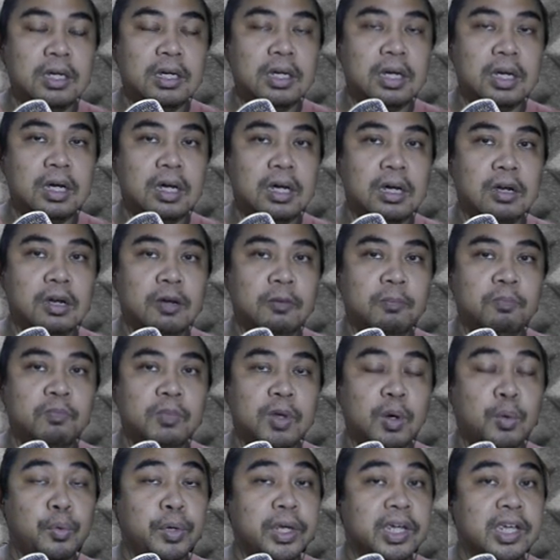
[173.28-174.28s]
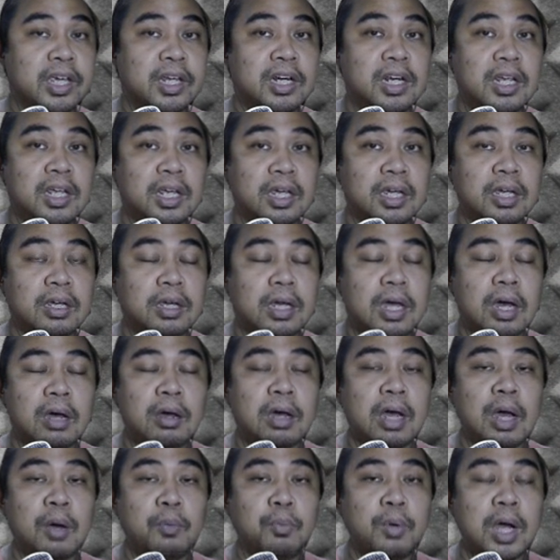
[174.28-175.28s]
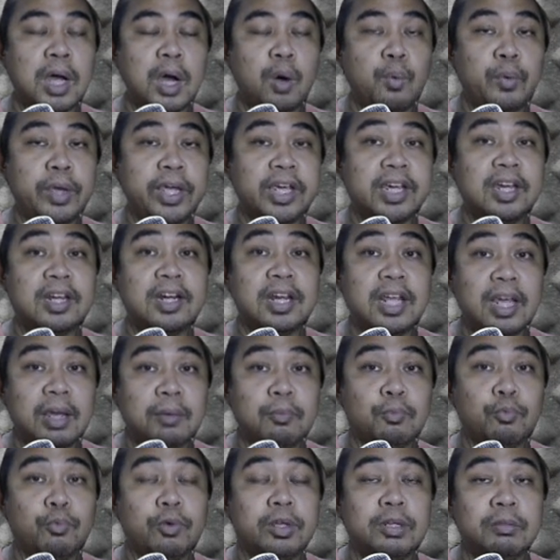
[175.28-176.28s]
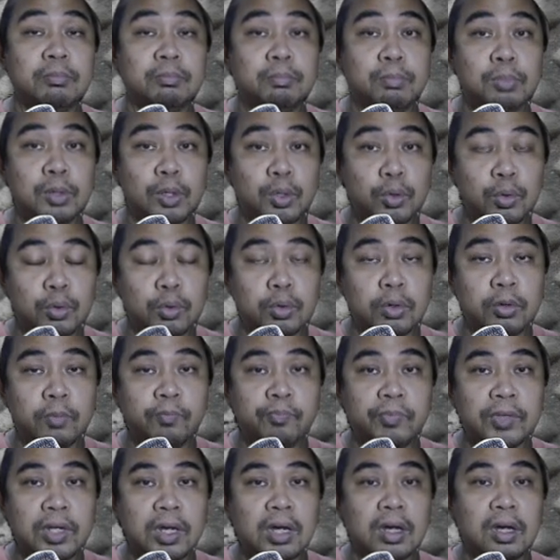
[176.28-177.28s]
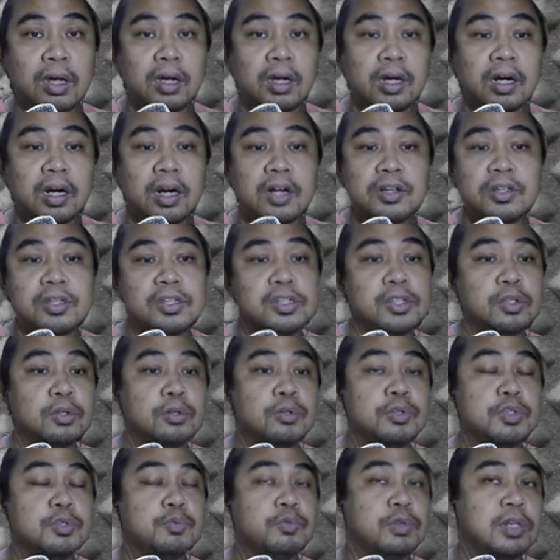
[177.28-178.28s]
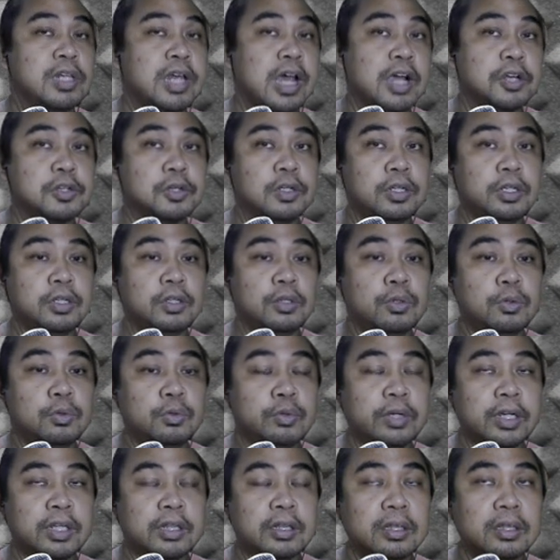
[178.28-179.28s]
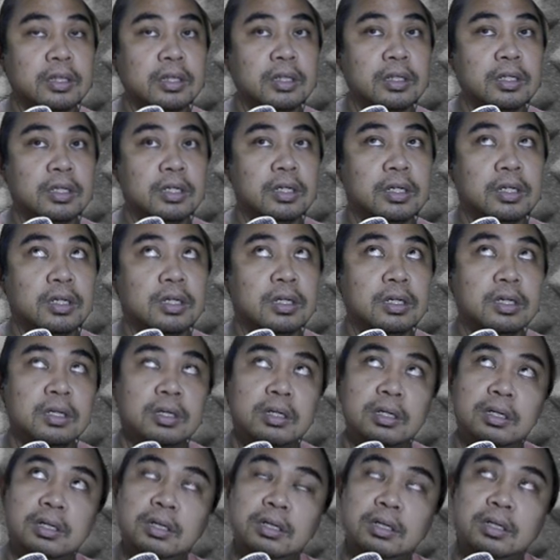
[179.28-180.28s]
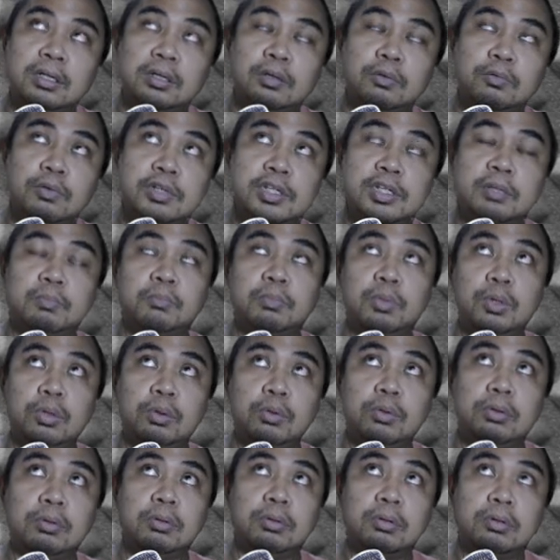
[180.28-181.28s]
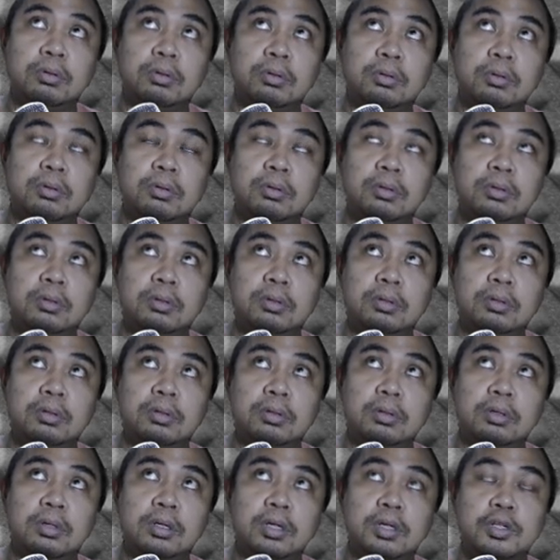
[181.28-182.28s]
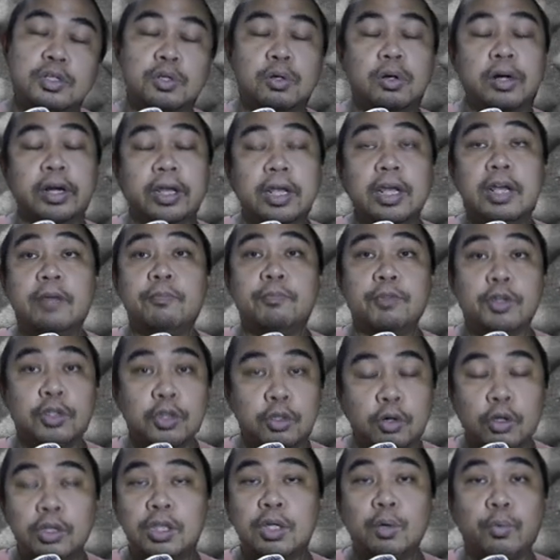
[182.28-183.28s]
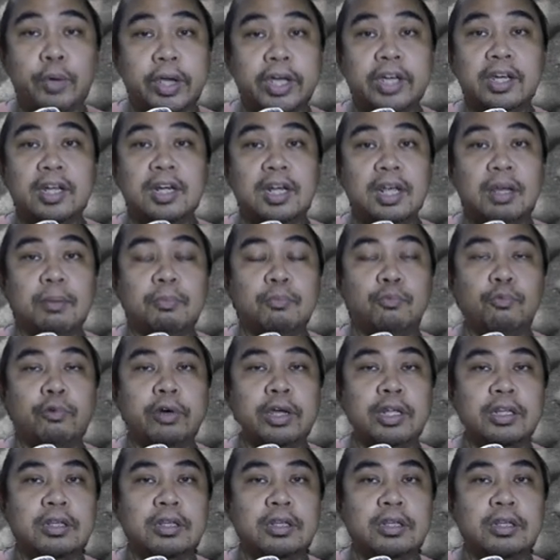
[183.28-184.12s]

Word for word: Um, awakening, uh, awaken him with blue. Uh, Guardian Stones will actually do it. Was it blue? Sorry, you don't awaken him with